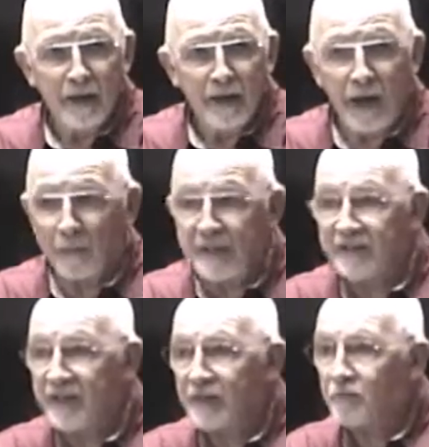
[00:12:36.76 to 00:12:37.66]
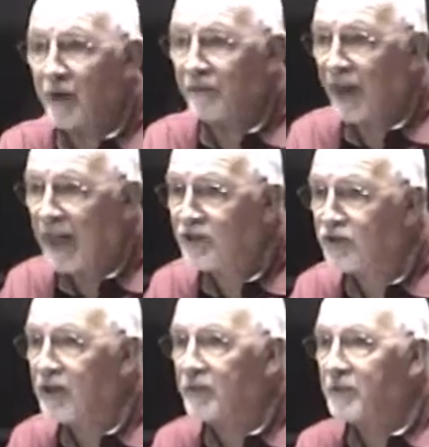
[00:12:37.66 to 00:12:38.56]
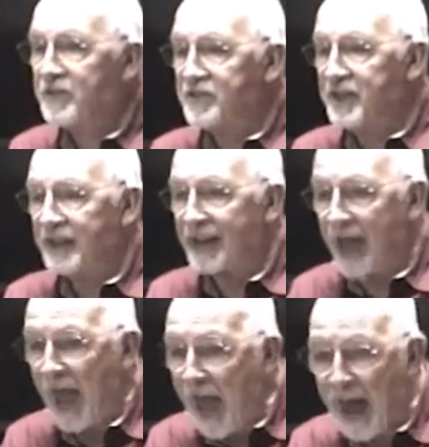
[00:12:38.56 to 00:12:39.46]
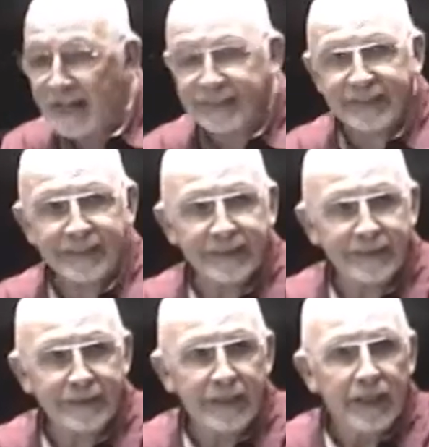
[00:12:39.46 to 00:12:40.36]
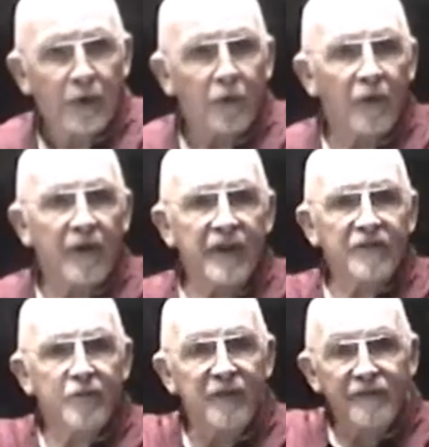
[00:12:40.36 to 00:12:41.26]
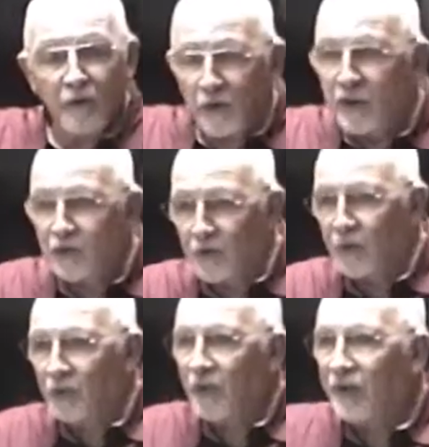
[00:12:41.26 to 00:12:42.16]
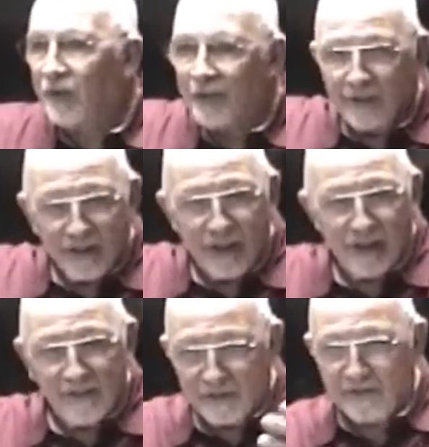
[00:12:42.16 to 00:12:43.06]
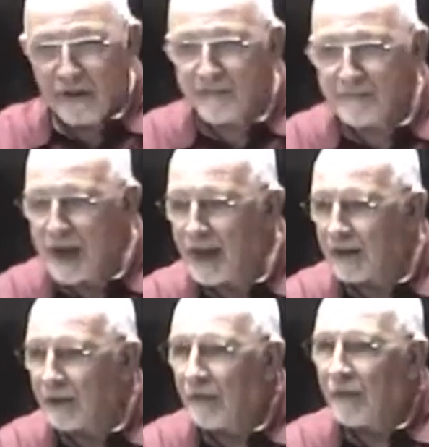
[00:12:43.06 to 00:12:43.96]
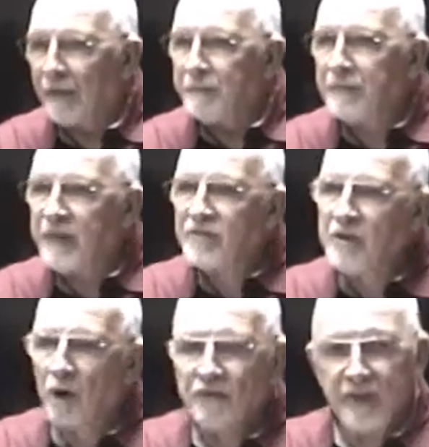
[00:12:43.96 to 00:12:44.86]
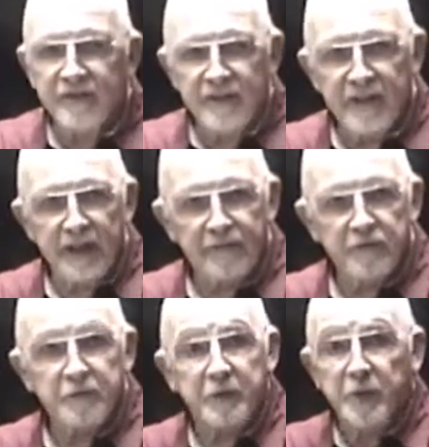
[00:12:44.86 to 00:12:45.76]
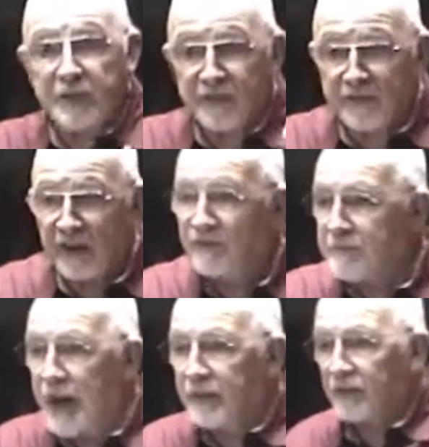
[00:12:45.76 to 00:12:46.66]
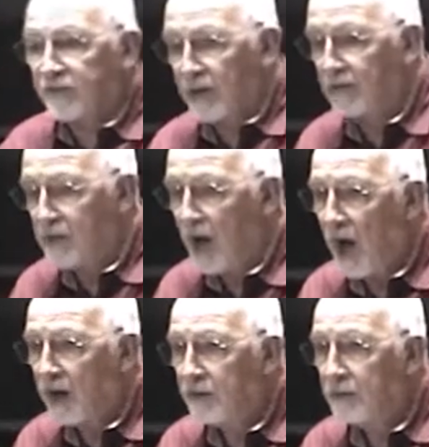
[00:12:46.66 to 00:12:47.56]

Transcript: Now we see it in Revelation and we see it in Acts where it's referring to the Son of Man. This goes into the difference between the Son of Man and the Son of God.